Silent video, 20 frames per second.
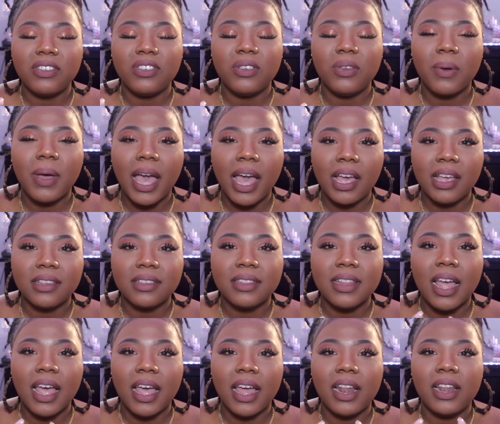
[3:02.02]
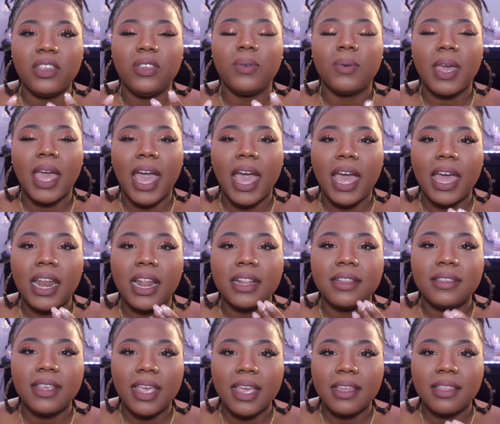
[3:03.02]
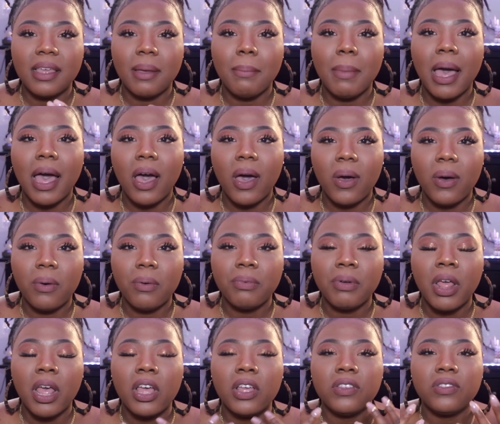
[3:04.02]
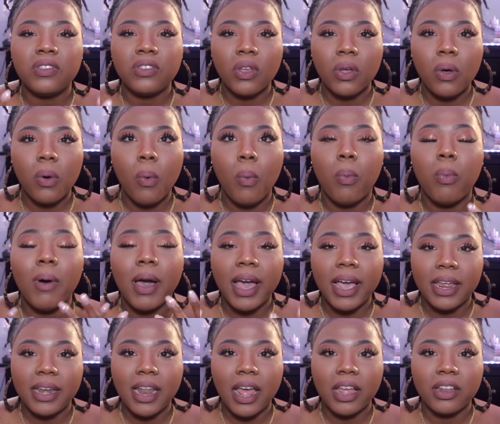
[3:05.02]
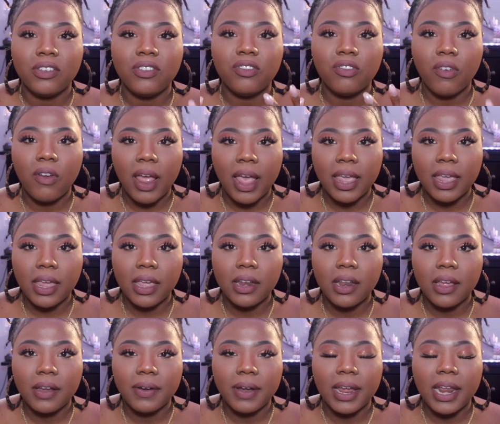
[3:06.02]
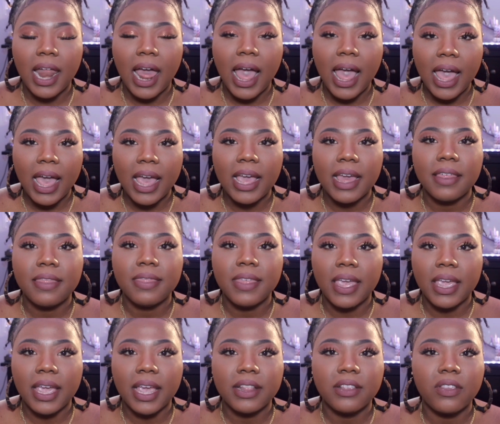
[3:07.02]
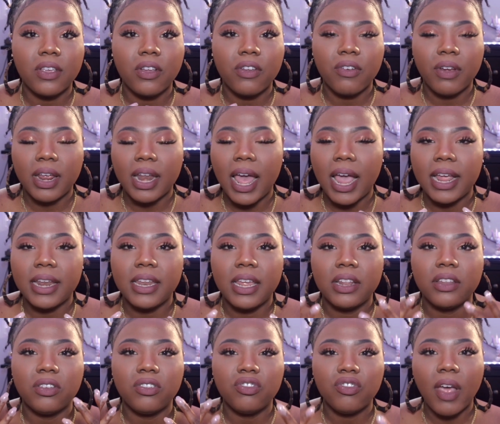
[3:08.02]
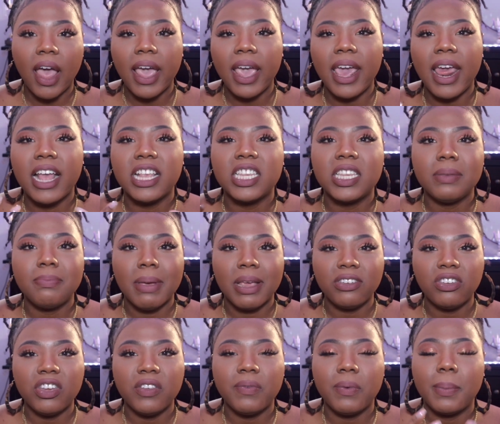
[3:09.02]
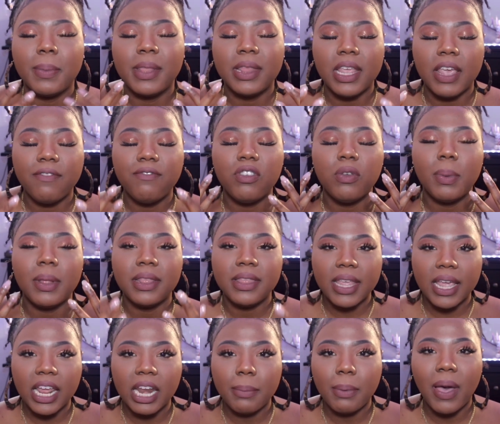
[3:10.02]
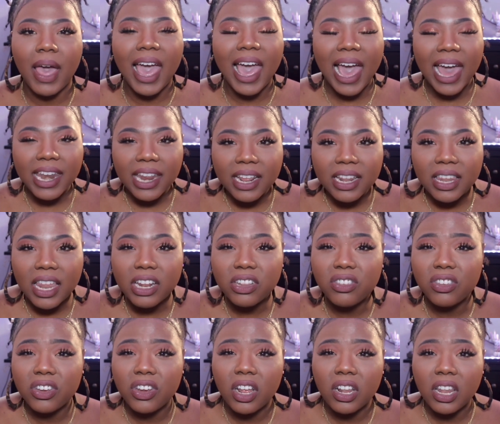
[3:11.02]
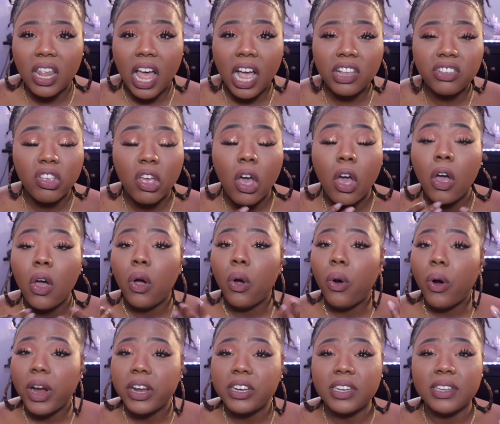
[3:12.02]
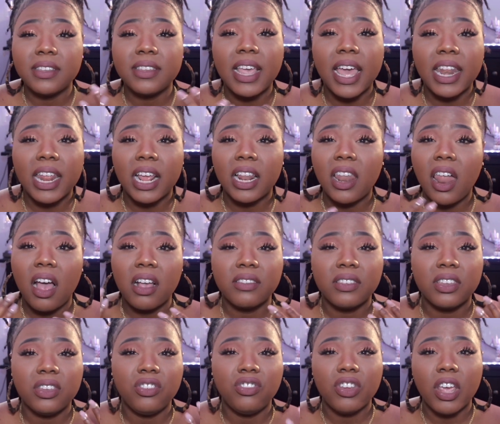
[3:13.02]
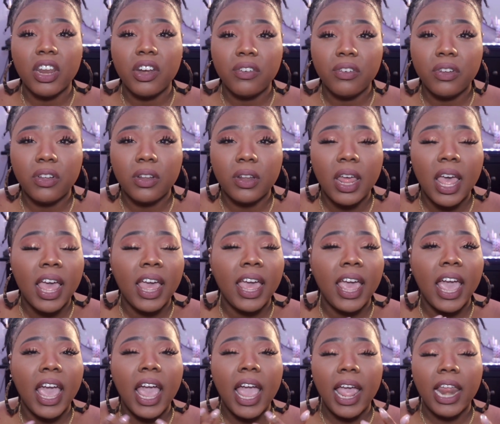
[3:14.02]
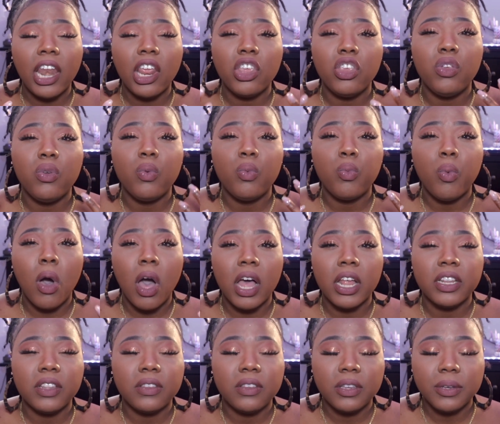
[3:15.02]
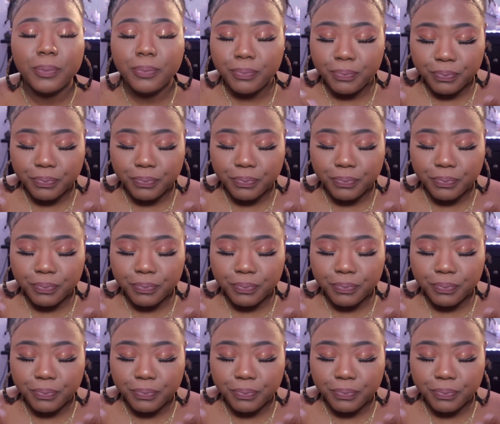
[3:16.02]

to you guys that you can take them out, so why not try it? All right, I think it's a great idea to try it, especially if you've been thinking about adding length to your locks or just getting locks in general, and you want